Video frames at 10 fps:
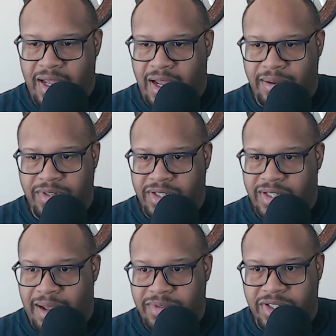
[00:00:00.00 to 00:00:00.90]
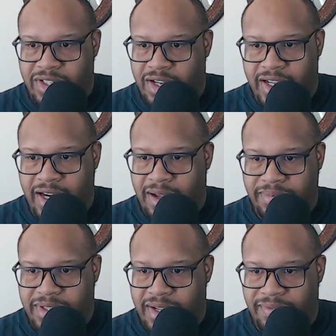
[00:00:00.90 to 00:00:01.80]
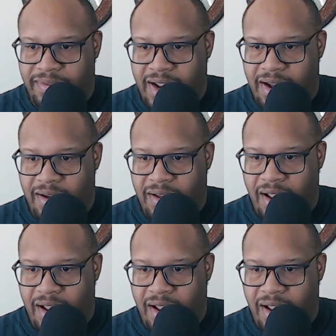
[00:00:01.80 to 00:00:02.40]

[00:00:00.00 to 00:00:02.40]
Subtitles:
I'm just looking up stuff now.